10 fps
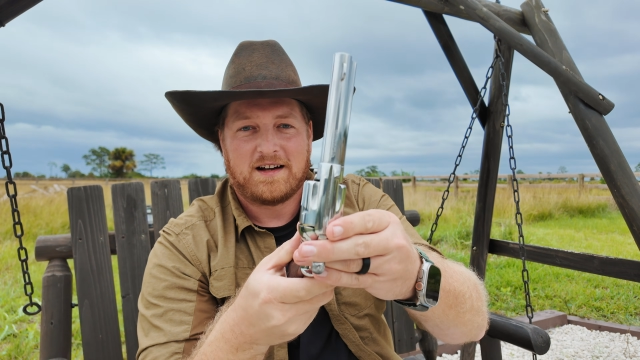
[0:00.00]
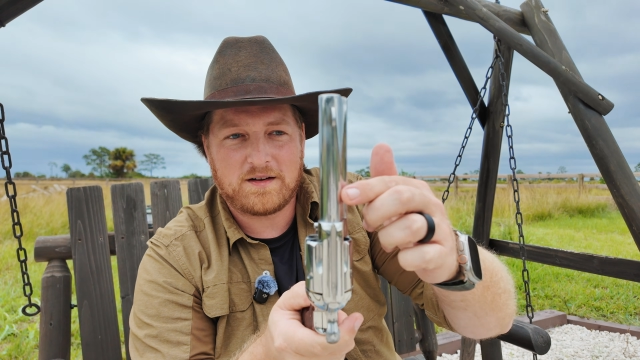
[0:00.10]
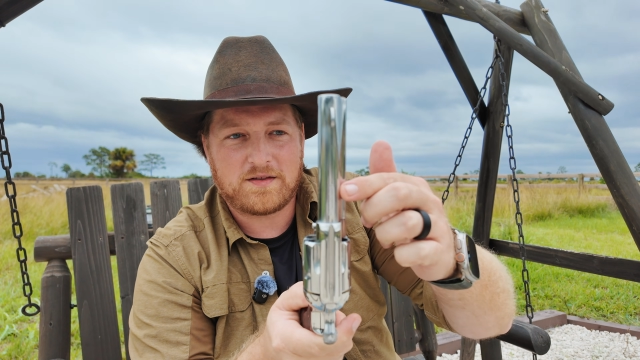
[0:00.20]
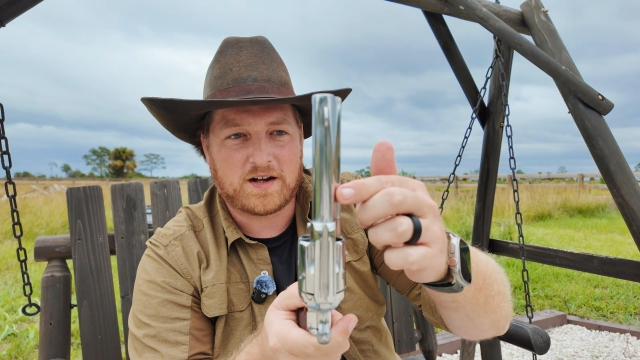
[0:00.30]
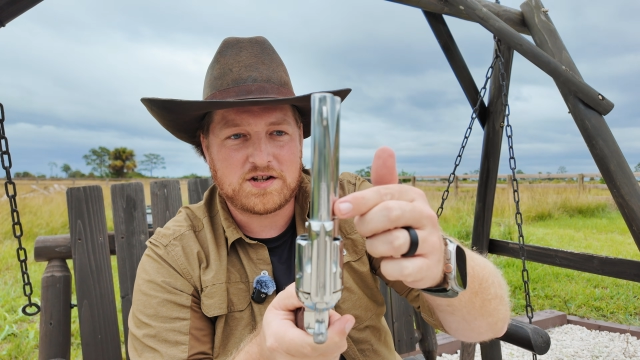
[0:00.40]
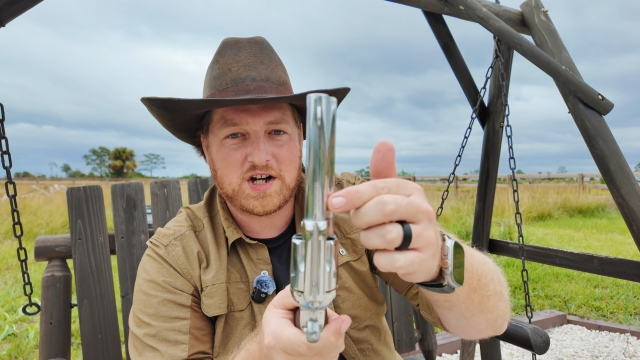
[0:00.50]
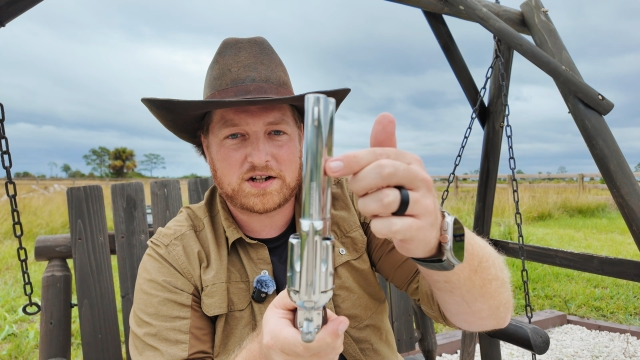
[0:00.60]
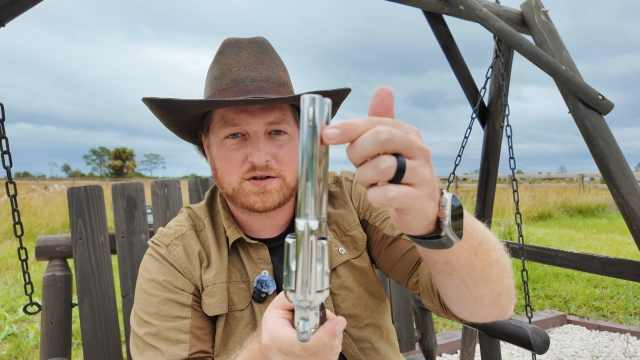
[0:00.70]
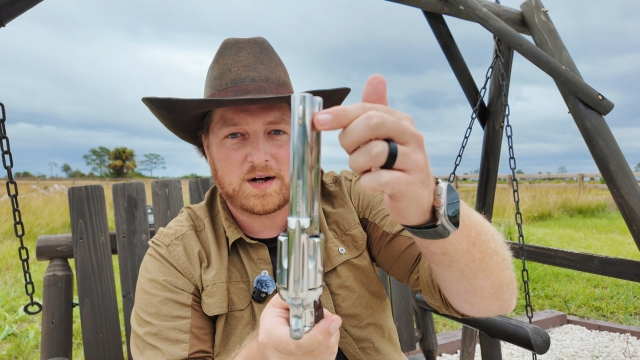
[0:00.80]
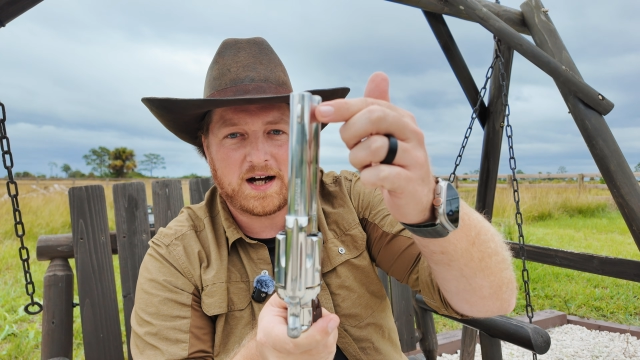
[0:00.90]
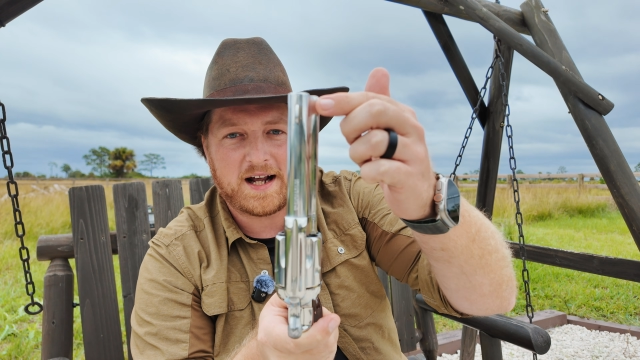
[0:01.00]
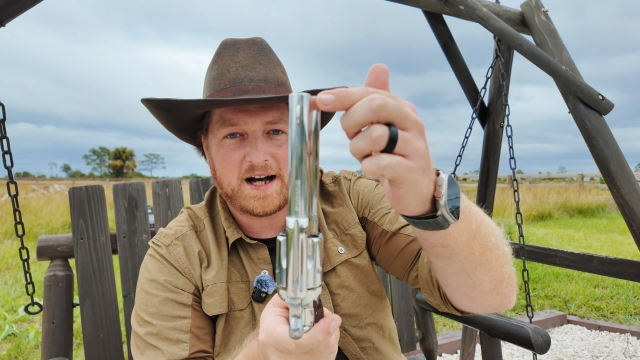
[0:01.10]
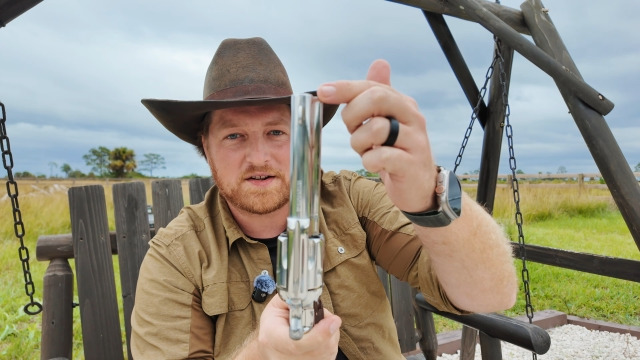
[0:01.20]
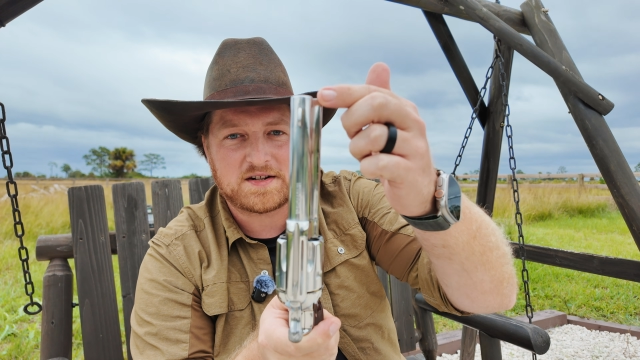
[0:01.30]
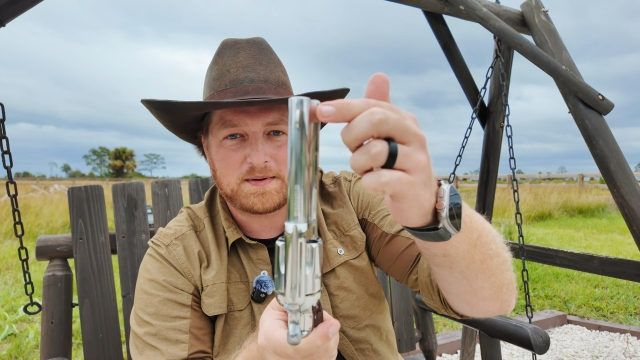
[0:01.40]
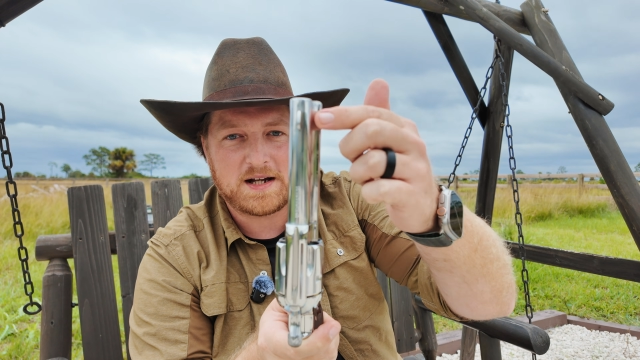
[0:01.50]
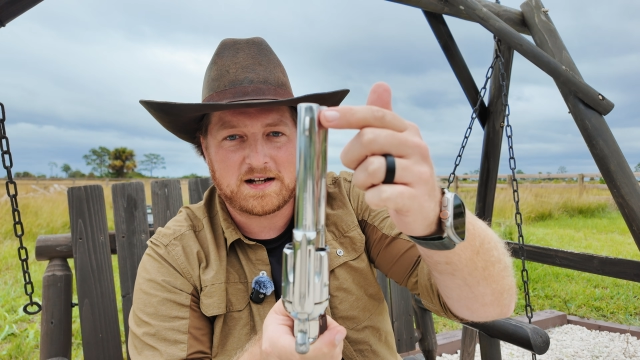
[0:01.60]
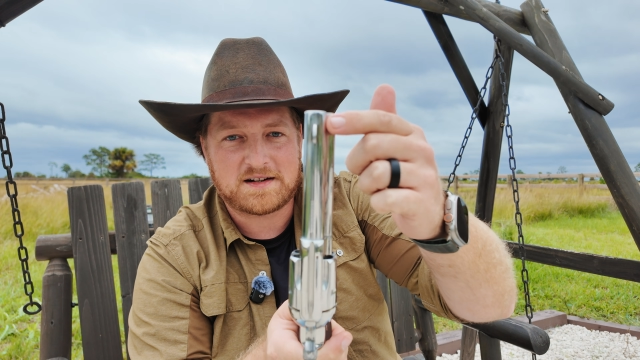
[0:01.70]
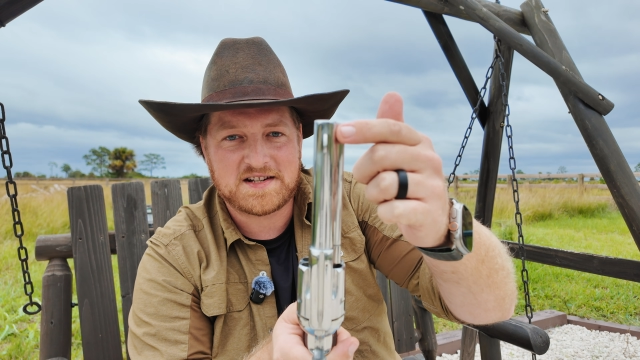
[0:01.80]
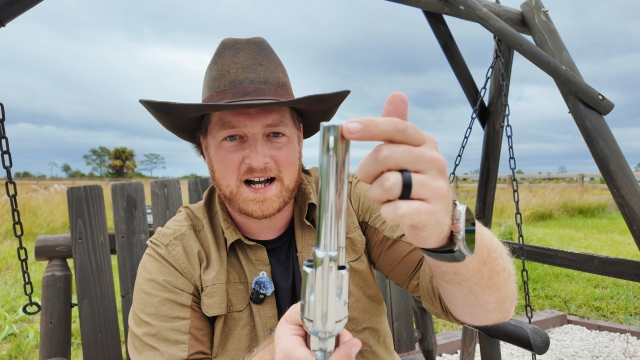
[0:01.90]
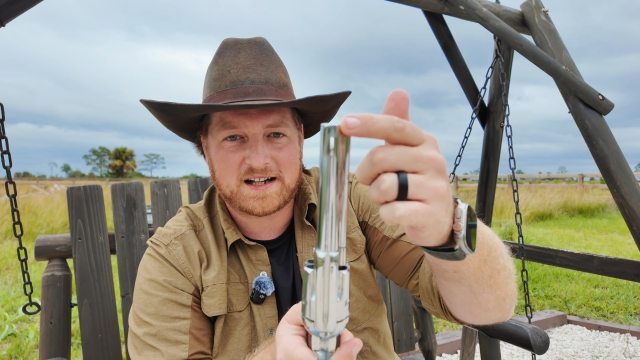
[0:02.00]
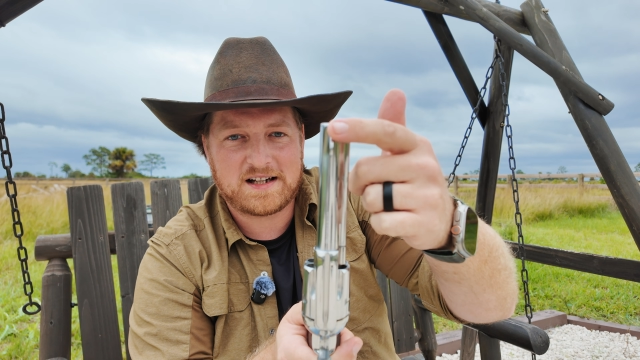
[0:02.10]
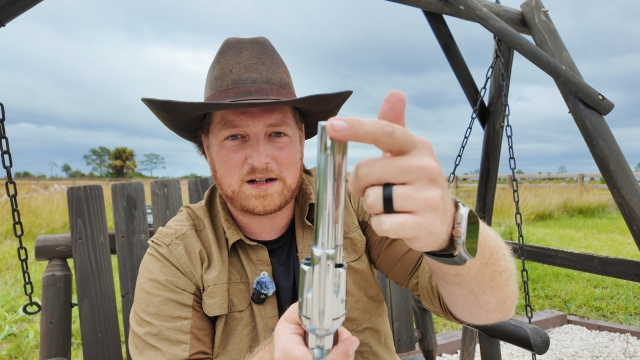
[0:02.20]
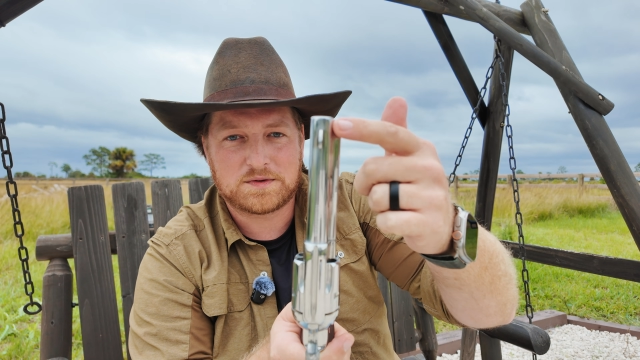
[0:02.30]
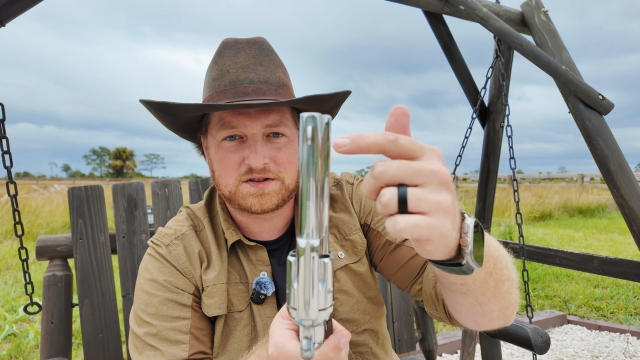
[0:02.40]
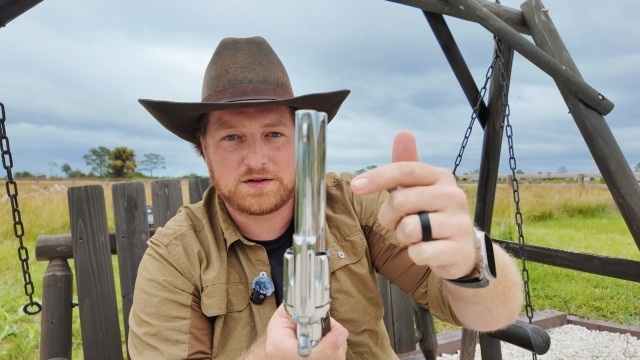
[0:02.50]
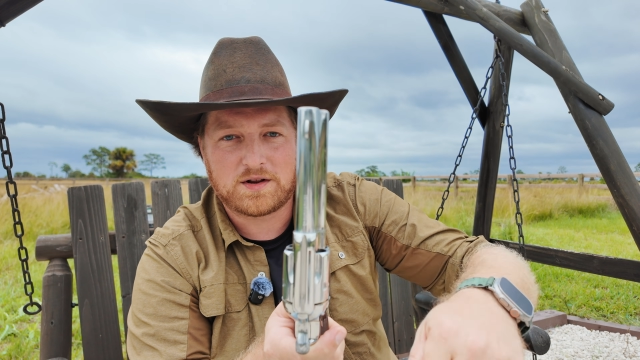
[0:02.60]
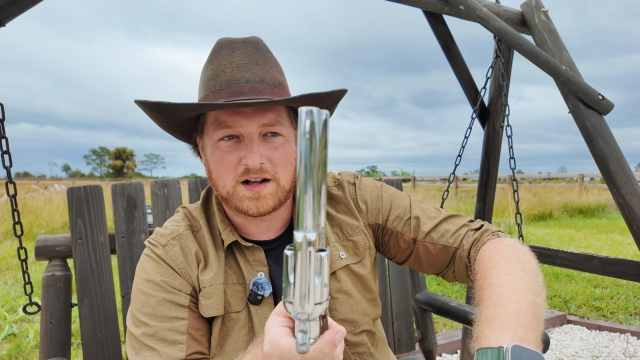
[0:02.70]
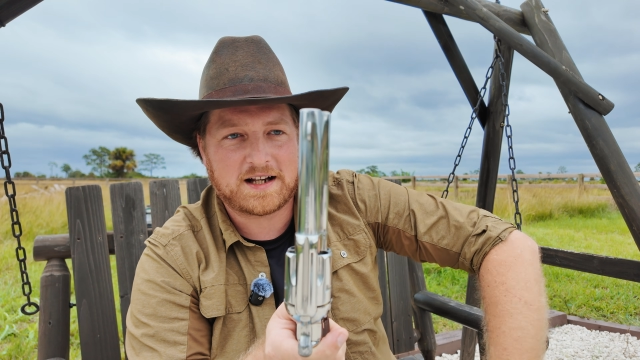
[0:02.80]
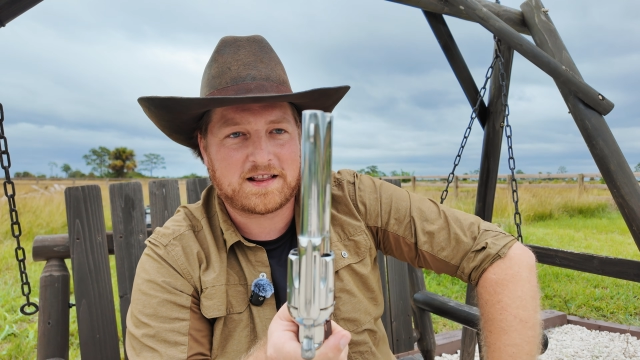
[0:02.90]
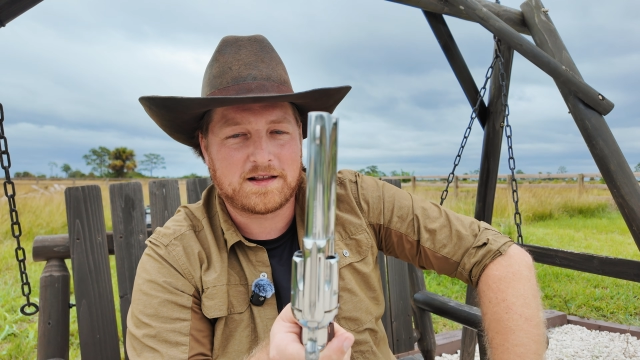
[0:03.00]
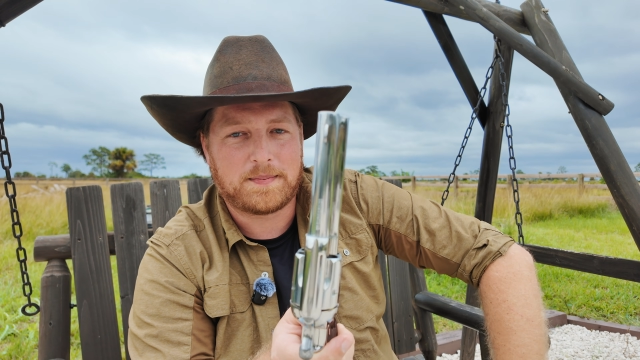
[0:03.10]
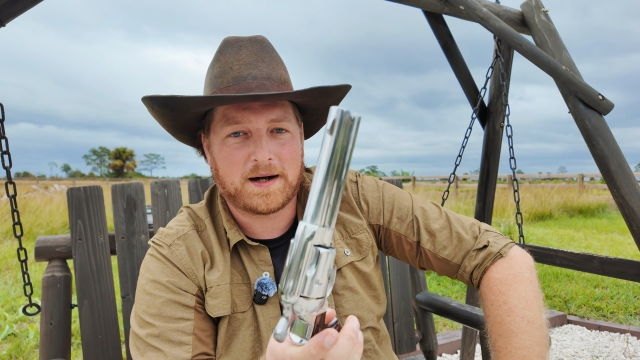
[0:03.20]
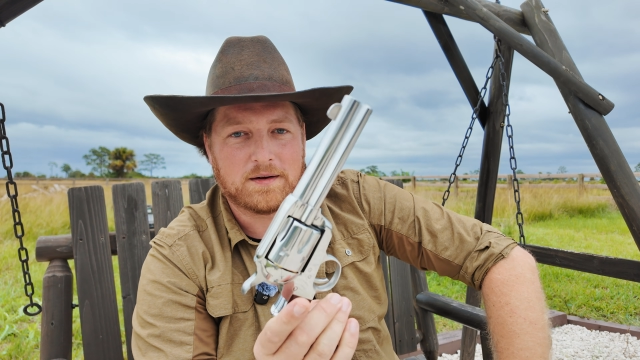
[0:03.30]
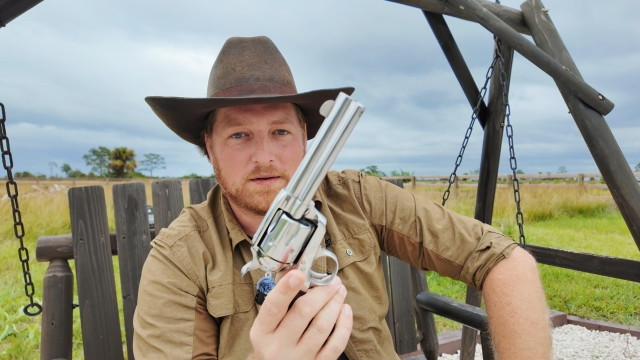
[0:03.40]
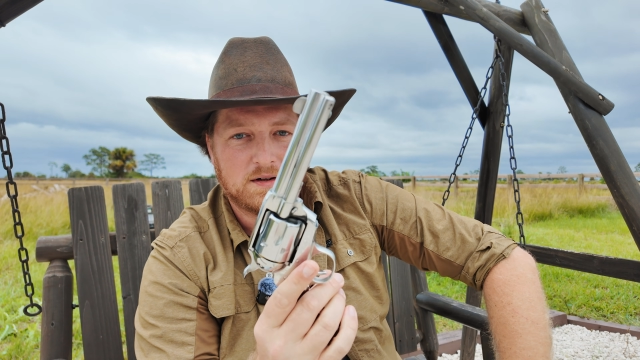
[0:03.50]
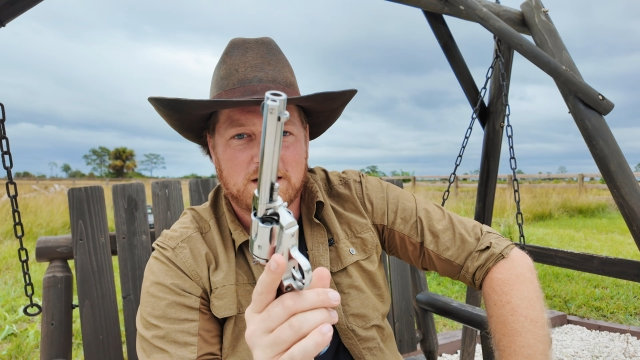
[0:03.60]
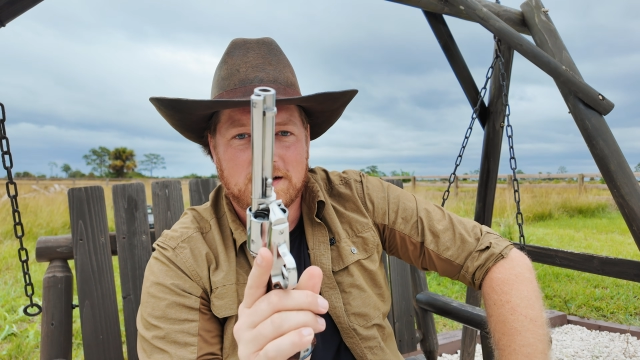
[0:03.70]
The ejector rod housing being exactly equal to the length of the barrel